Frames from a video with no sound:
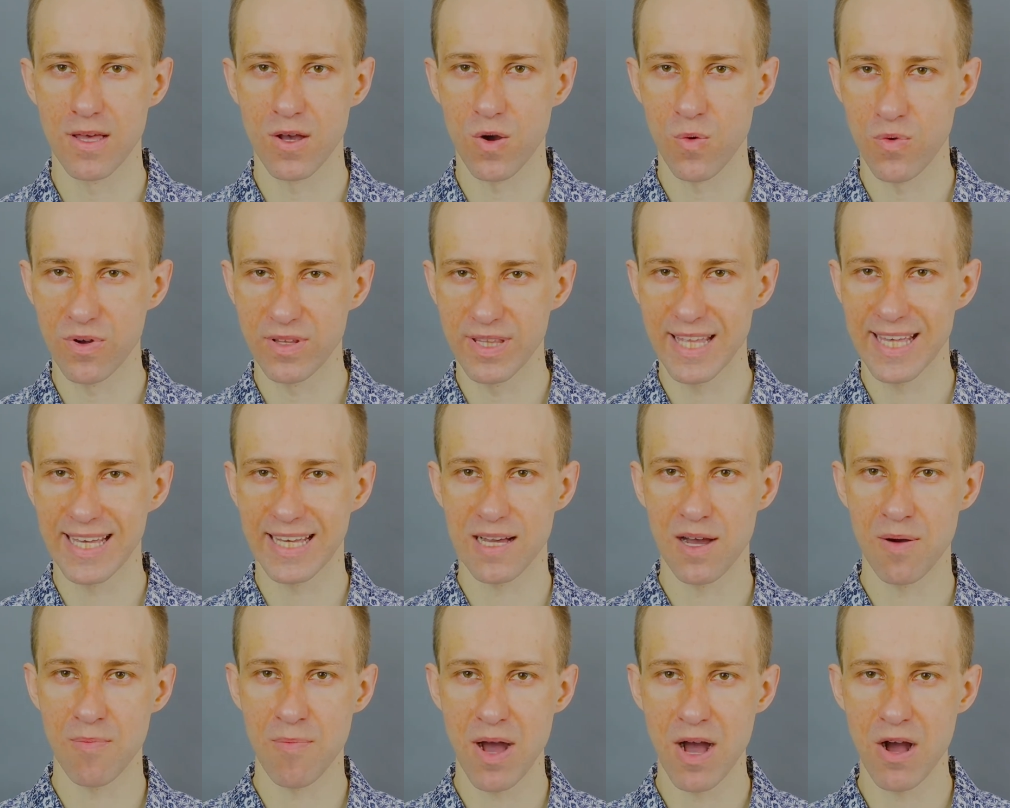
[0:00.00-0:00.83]
when they
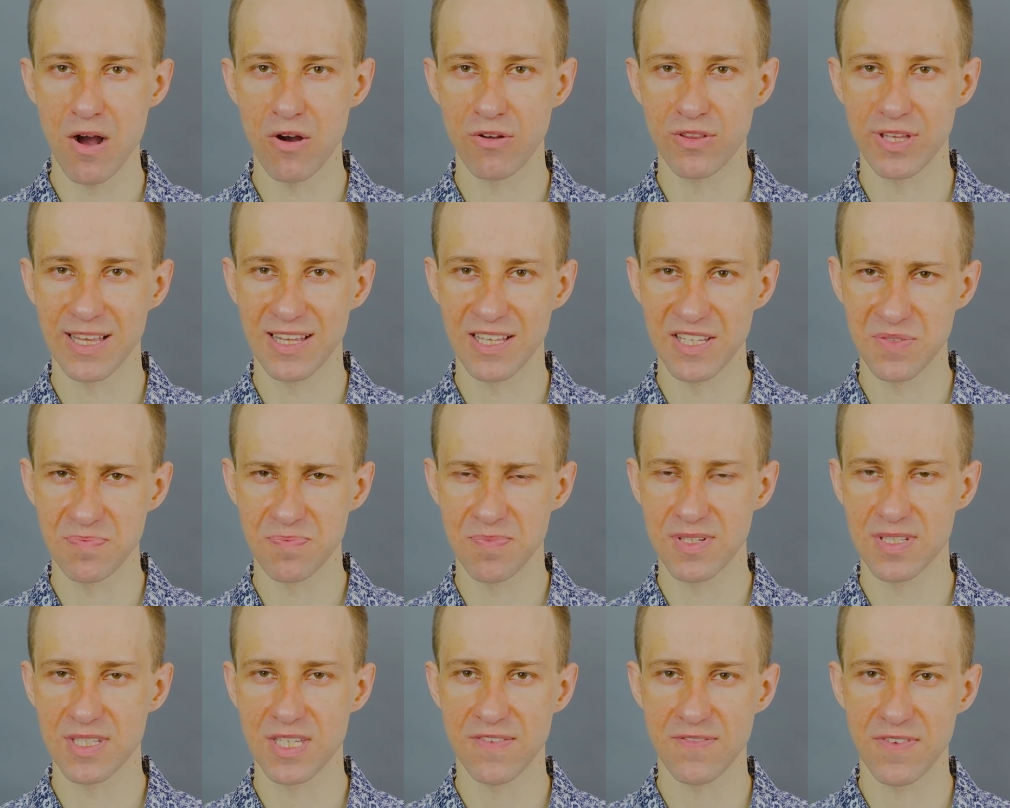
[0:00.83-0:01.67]
come out in
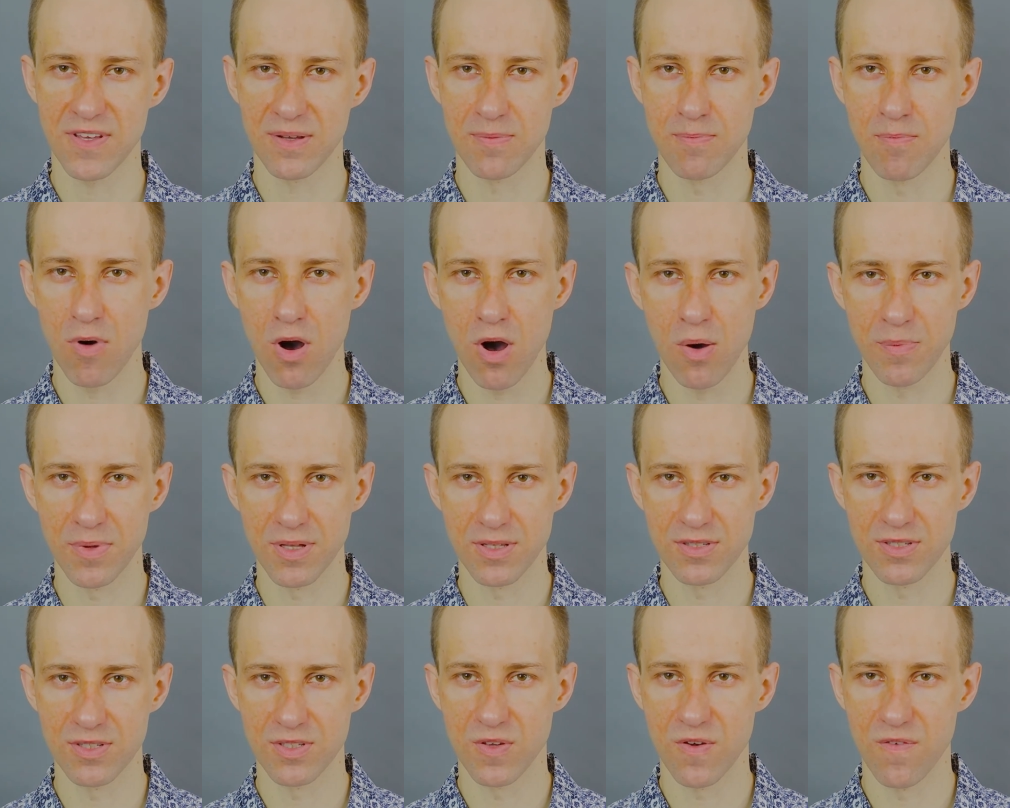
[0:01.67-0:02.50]
specific
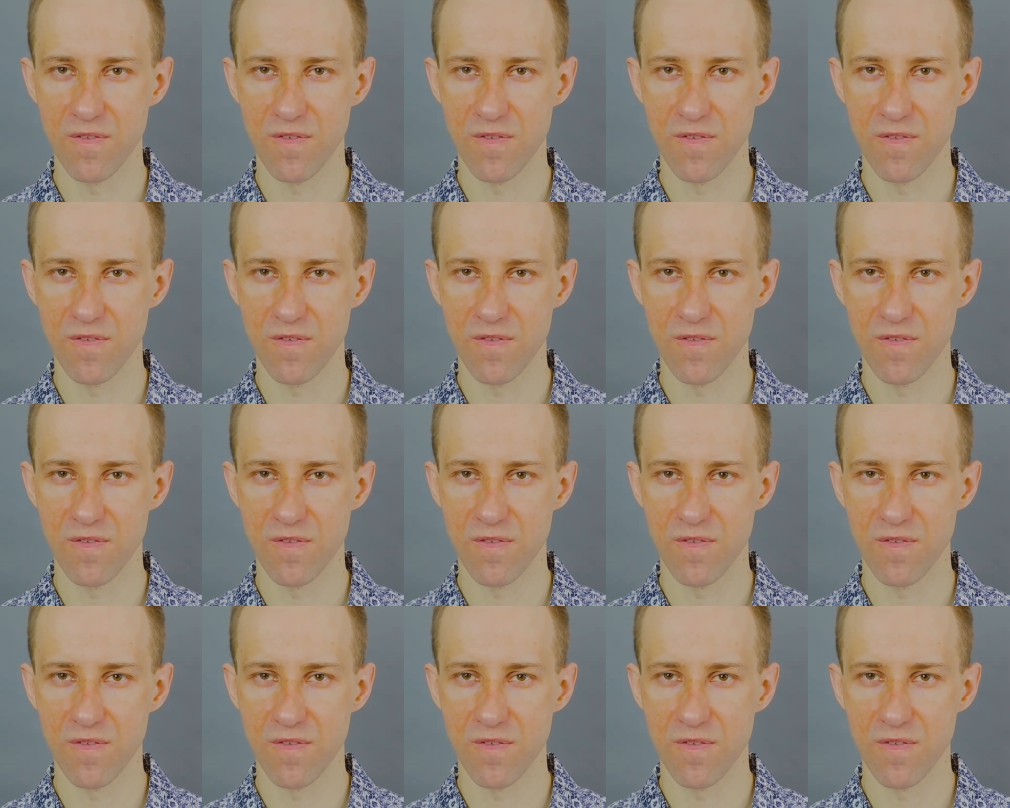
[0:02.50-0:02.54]
moments